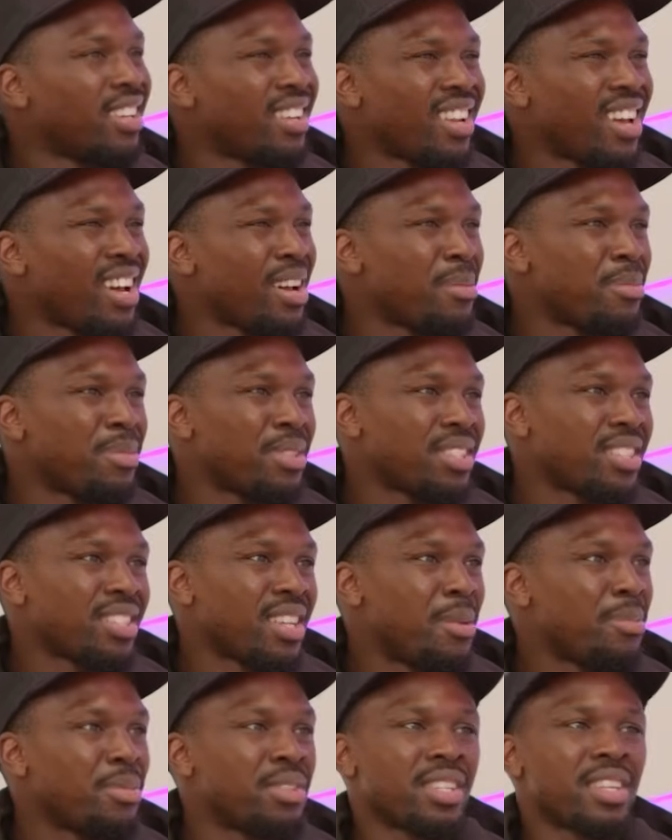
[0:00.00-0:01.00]
I'm just
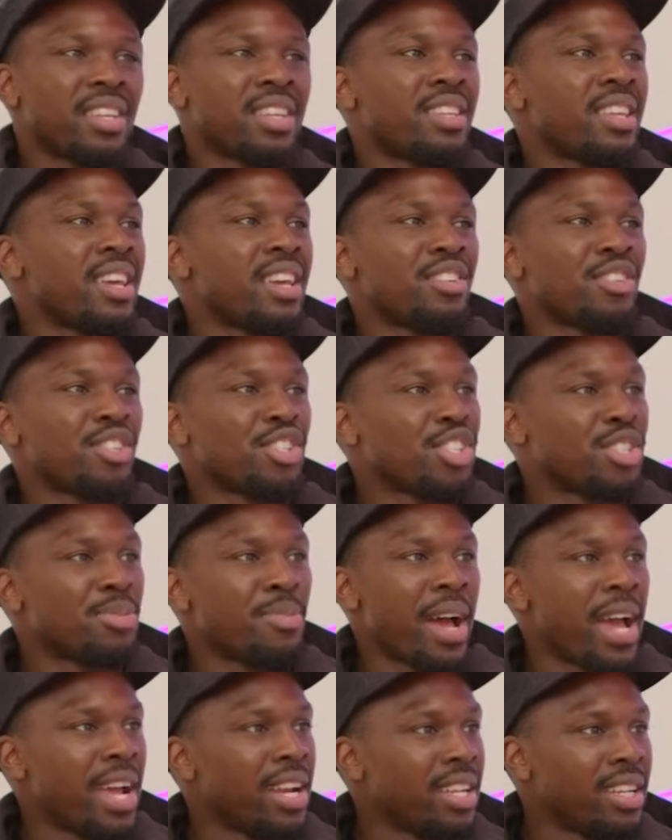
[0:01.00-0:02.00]
they're just
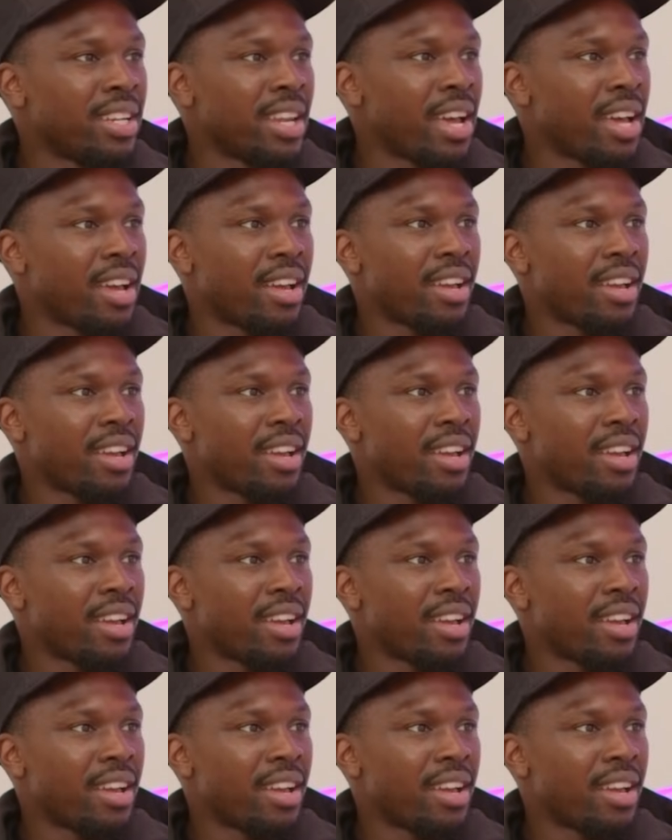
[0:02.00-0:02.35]
smiling at.